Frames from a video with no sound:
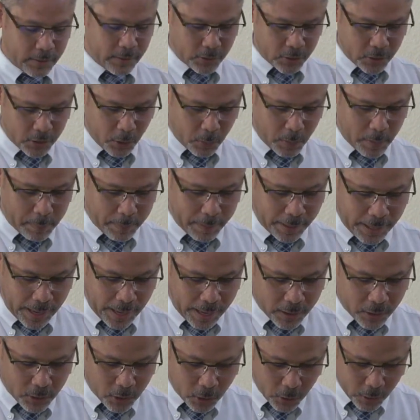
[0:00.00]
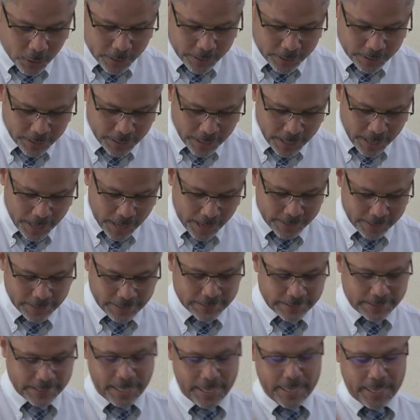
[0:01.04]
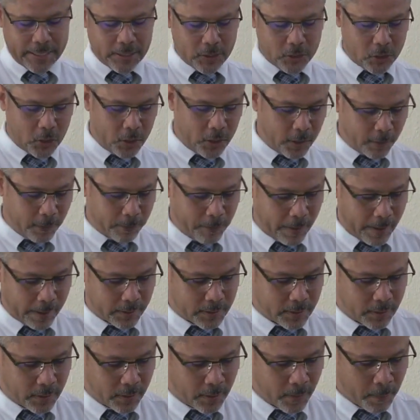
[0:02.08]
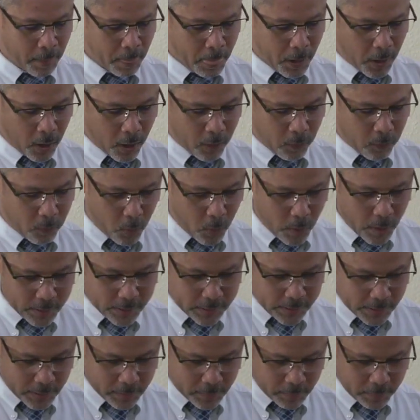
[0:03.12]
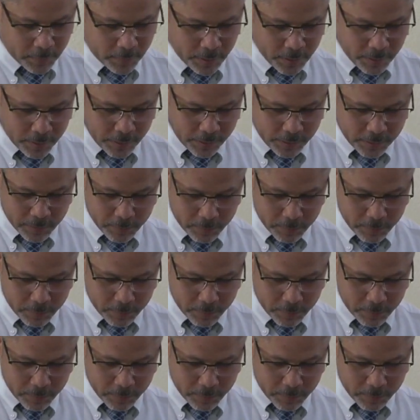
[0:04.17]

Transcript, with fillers: And so we began looking at this external factor of wisdom in the